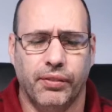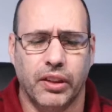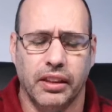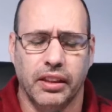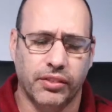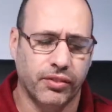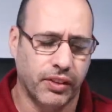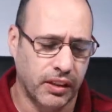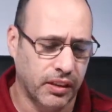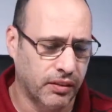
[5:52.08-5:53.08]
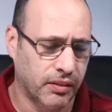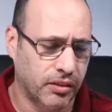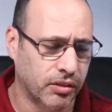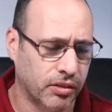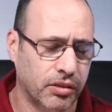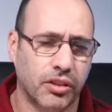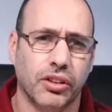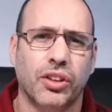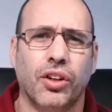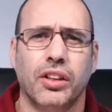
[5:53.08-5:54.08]
I bought this when
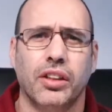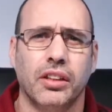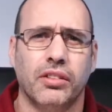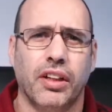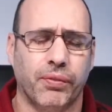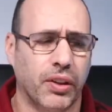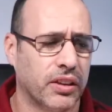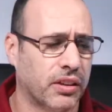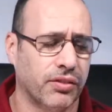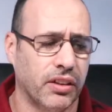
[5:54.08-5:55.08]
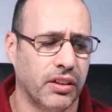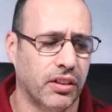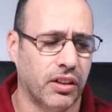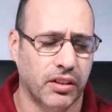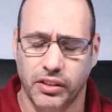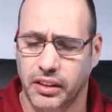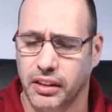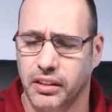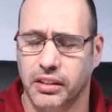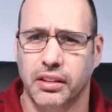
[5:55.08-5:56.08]
to store the tripods when not
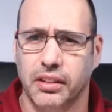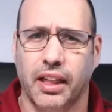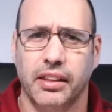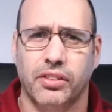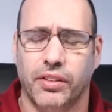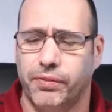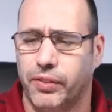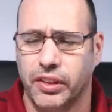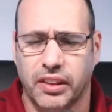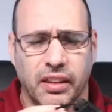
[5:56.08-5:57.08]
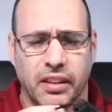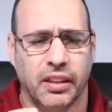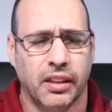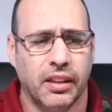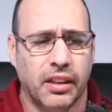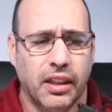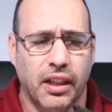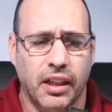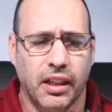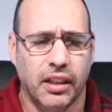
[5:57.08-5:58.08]
using the light tripods.
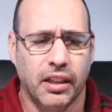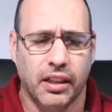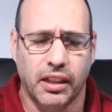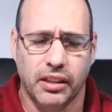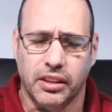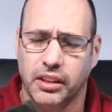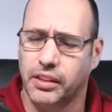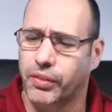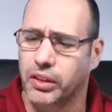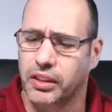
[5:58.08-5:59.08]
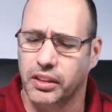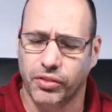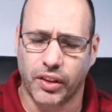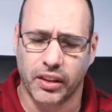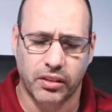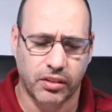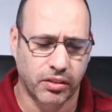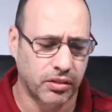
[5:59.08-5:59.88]
I just bought this one